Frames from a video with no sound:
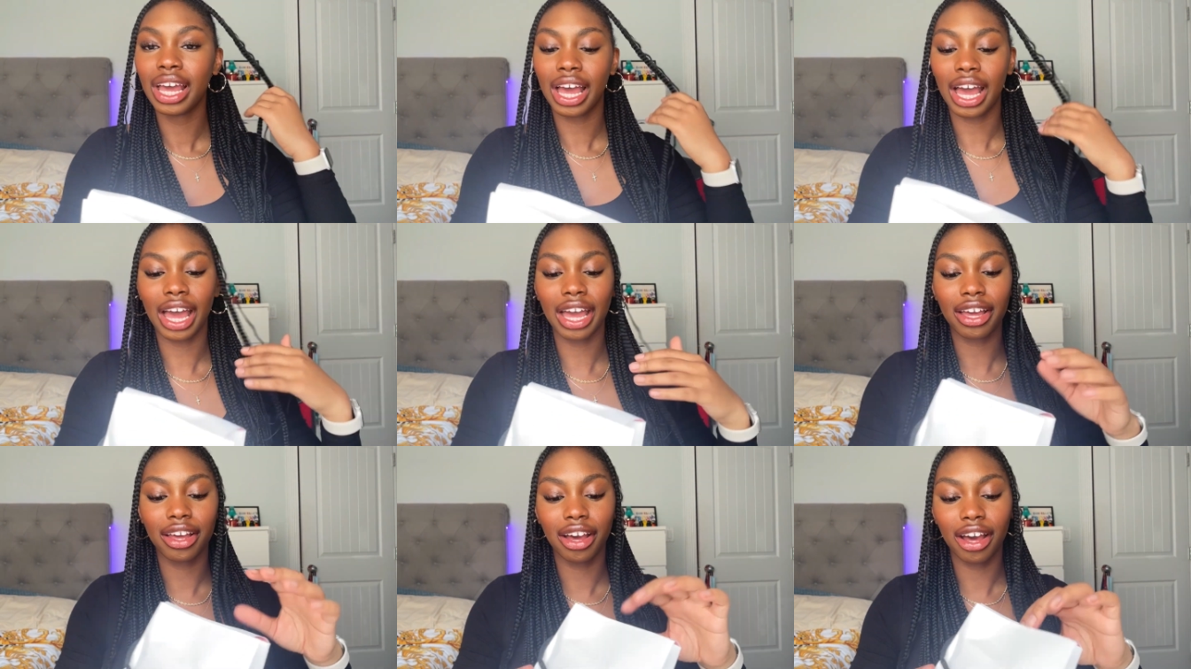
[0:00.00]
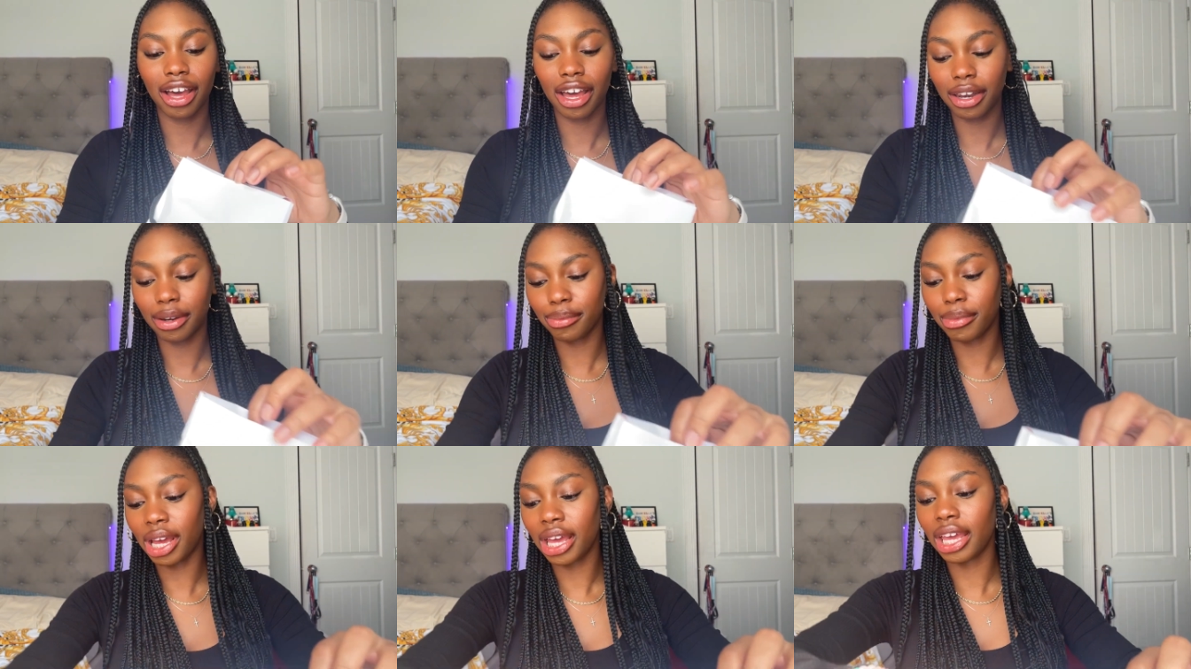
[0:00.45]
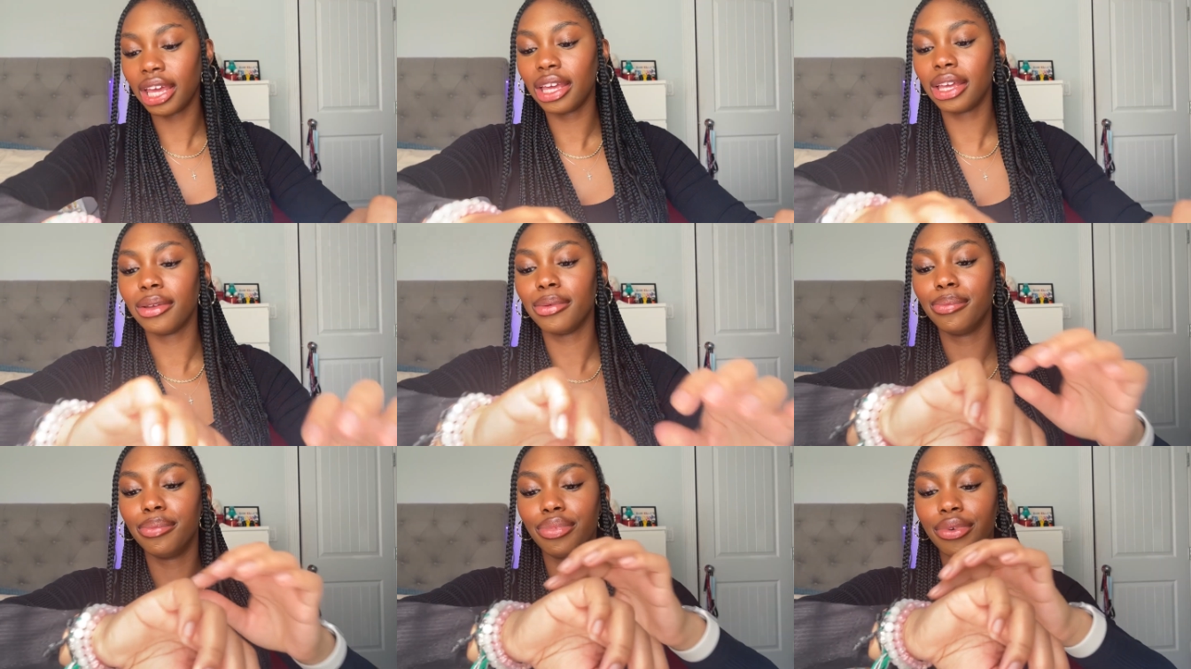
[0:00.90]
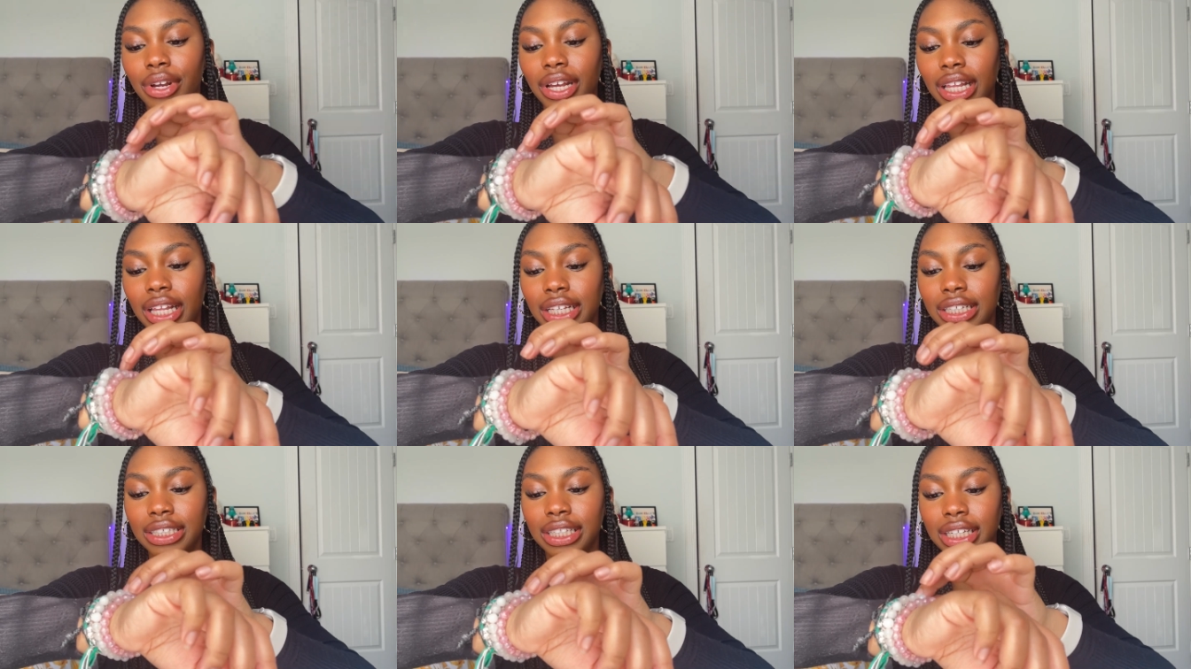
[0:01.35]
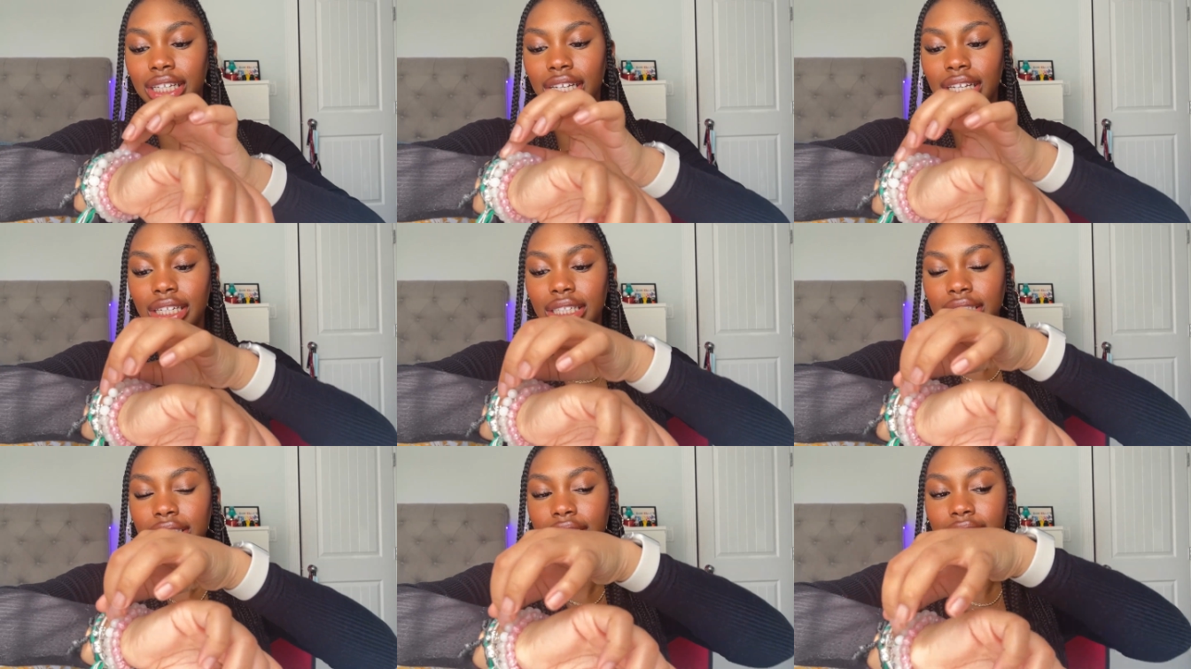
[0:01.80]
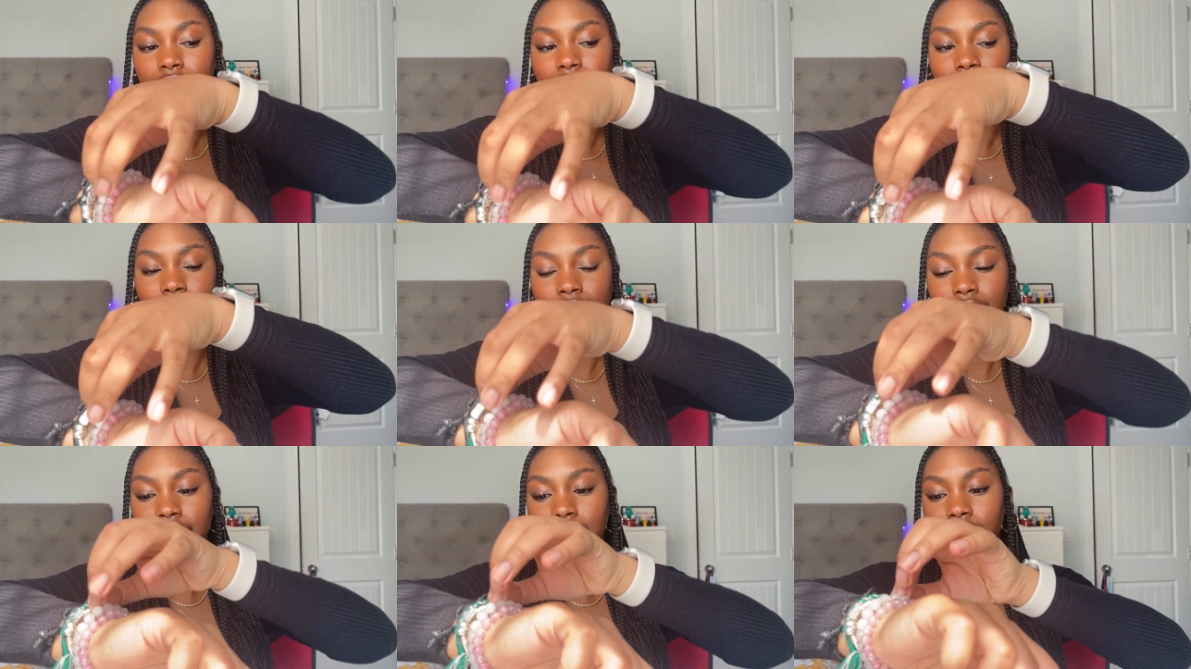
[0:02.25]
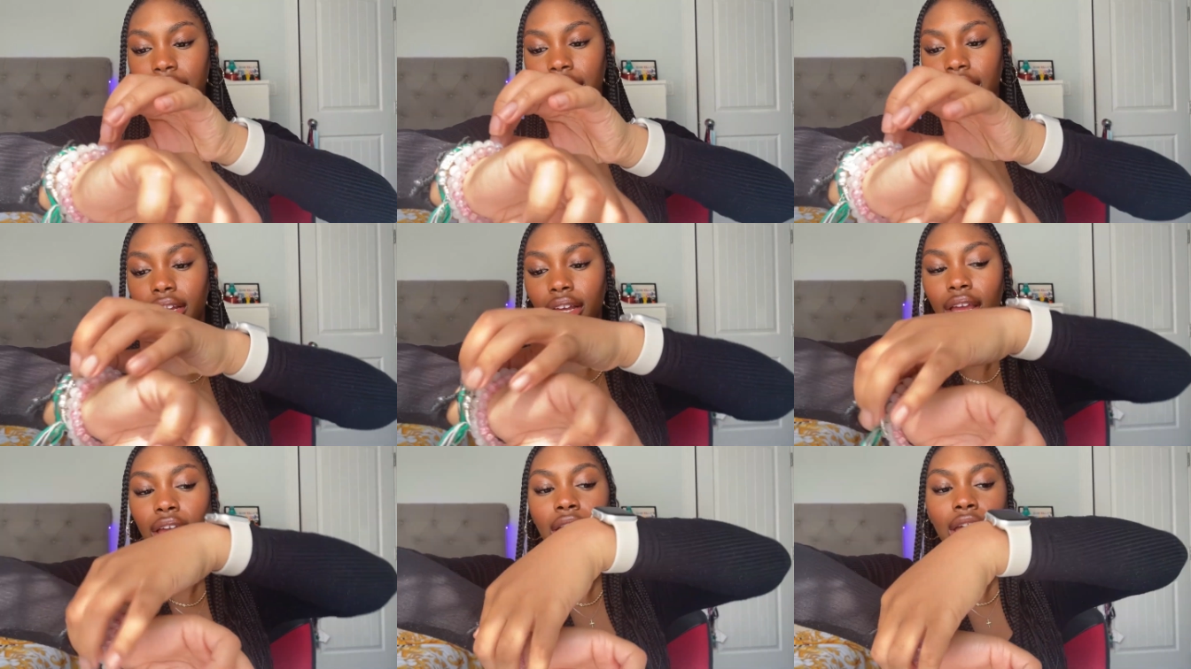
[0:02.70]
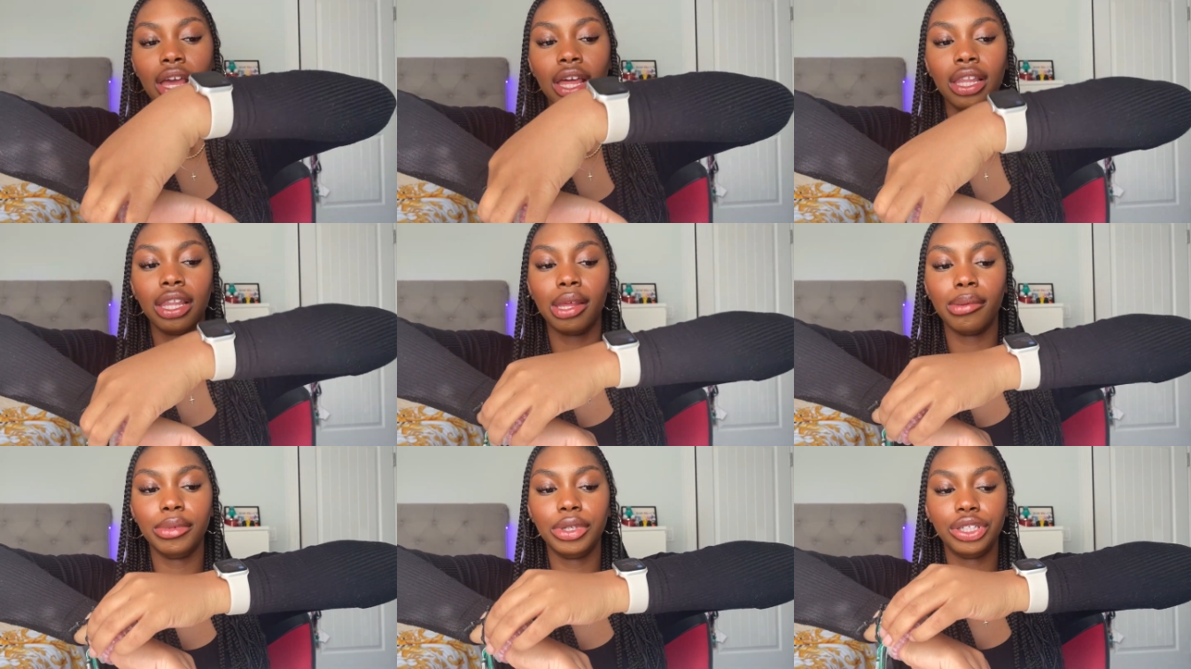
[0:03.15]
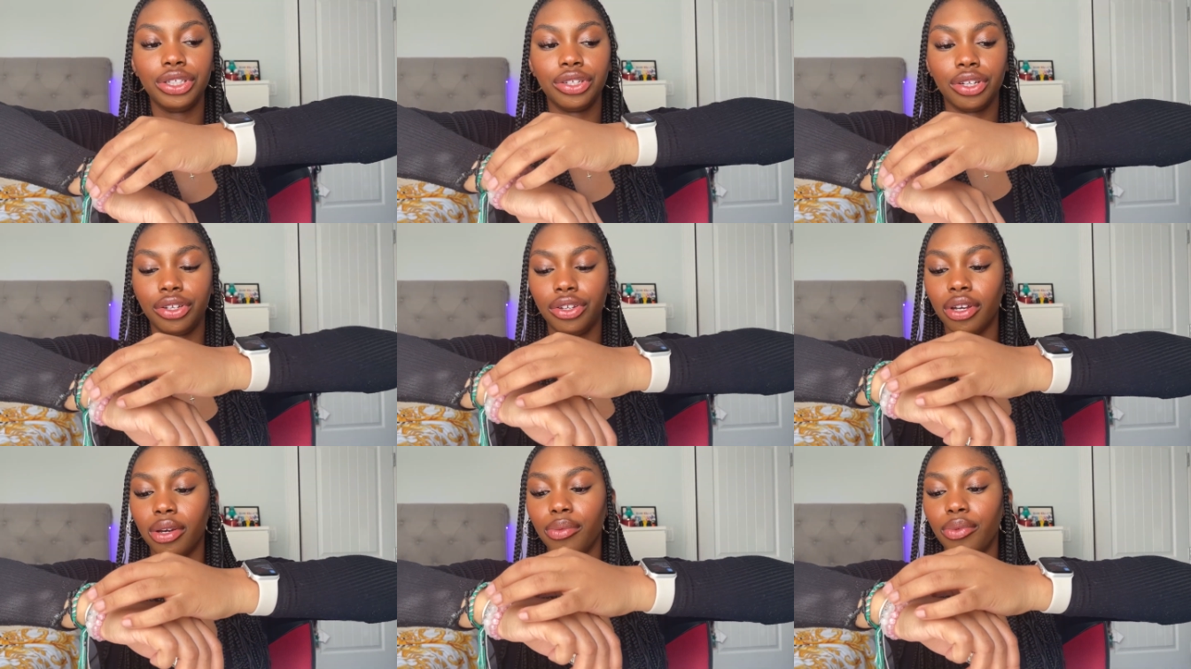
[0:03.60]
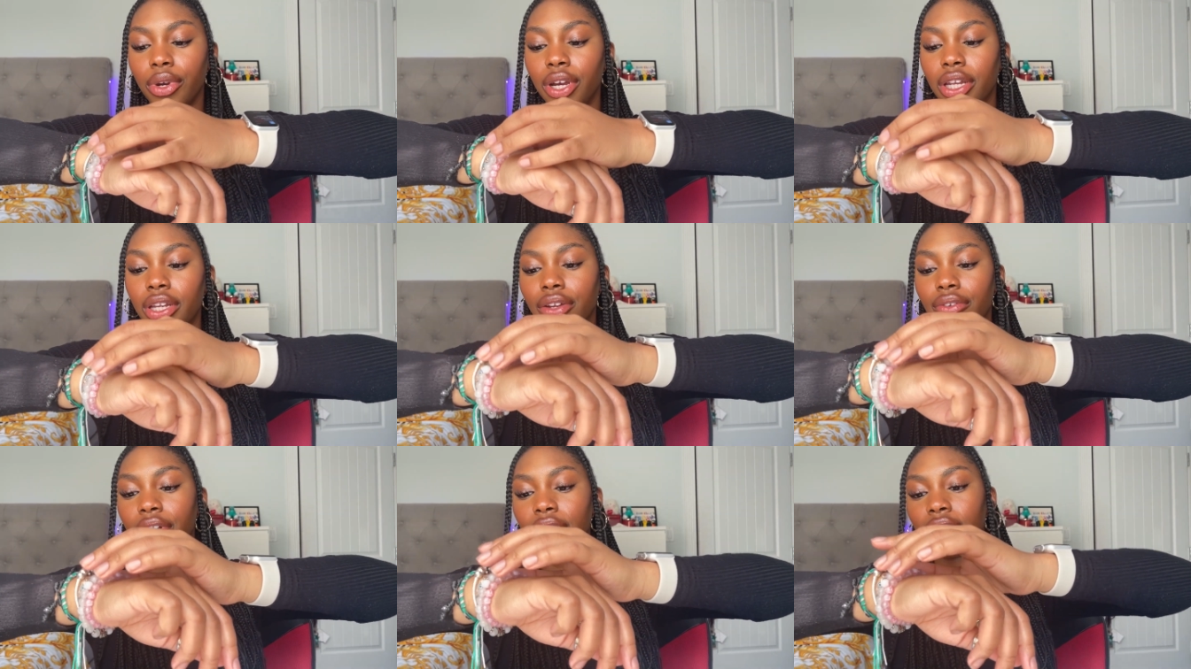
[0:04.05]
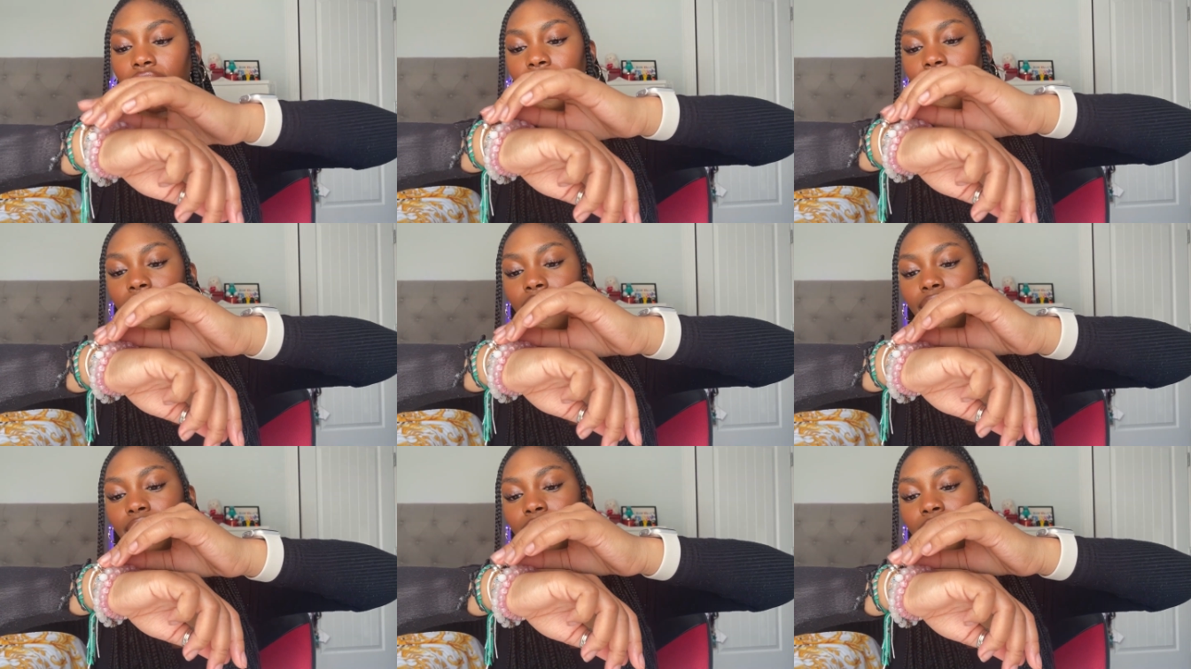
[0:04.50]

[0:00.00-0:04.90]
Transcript: I got my bracelet here. Let me show you. I'm wearing it right now.